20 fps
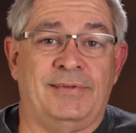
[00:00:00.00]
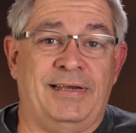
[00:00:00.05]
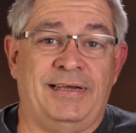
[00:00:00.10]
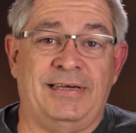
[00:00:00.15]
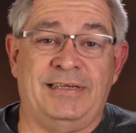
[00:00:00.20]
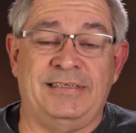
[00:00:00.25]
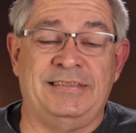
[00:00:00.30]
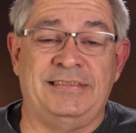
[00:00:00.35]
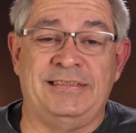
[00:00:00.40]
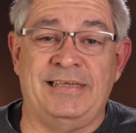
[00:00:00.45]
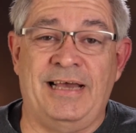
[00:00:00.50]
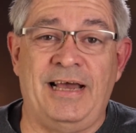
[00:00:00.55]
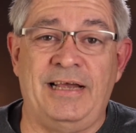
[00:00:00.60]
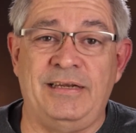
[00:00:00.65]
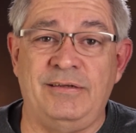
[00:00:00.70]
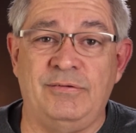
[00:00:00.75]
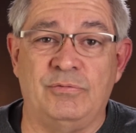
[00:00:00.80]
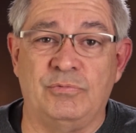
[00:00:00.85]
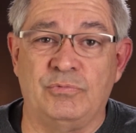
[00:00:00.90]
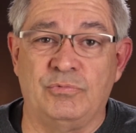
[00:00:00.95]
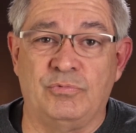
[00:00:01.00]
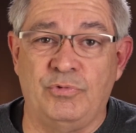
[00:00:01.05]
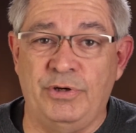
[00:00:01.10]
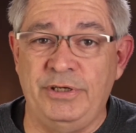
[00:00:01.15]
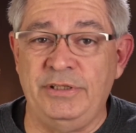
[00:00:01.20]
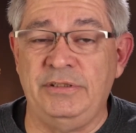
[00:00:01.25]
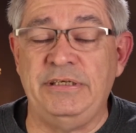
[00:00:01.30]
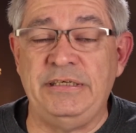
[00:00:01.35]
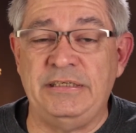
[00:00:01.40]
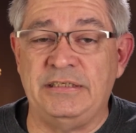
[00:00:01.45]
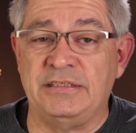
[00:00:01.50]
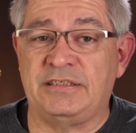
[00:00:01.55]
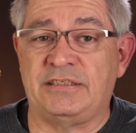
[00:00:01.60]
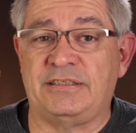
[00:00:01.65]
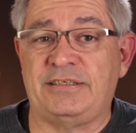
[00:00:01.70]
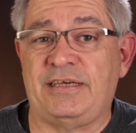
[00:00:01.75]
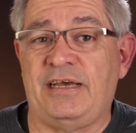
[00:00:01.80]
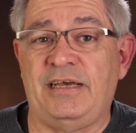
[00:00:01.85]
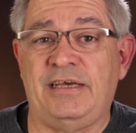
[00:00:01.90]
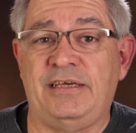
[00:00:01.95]
And it's not really
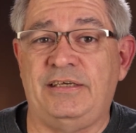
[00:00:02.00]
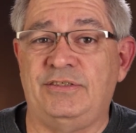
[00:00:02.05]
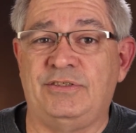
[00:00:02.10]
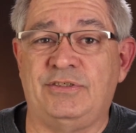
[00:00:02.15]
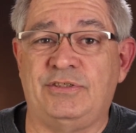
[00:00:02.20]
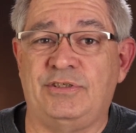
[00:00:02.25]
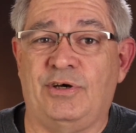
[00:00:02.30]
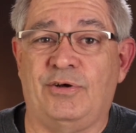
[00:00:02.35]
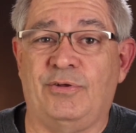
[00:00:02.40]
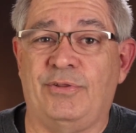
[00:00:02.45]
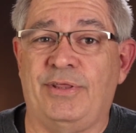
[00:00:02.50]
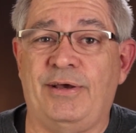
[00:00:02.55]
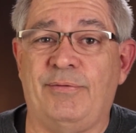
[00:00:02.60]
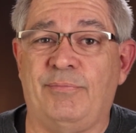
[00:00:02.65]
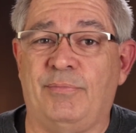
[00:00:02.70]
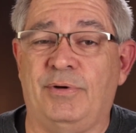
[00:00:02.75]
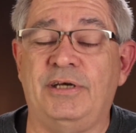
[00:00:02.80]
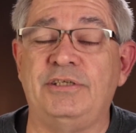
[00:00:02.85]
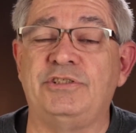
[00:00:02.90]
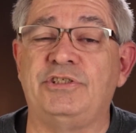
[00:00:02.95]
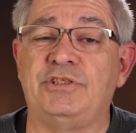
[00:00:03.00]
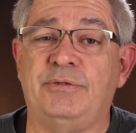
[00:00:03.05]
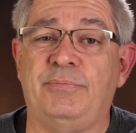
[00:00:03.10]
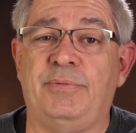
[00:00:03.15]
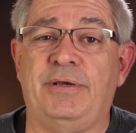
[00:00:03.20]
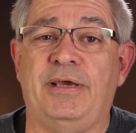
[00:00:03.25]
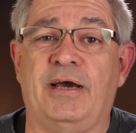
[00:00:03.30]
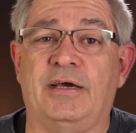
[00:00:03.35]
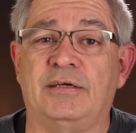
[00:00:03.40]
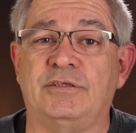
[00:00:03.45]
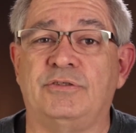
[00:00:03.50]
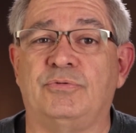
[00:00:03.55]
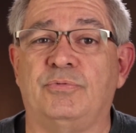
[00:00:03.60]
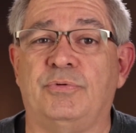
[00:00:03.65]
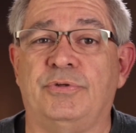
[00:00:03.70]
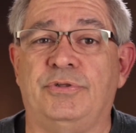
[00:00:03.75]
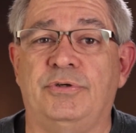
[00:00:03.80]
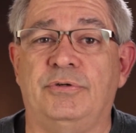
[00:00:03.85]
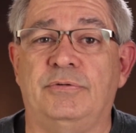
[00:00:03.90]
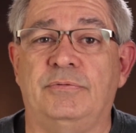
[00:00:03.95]
disguised all that much, to be honest
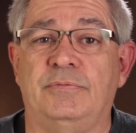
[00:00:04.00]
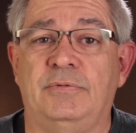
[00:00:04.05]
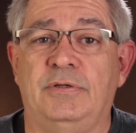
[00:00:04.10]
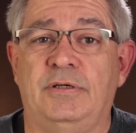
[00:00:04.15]
with you.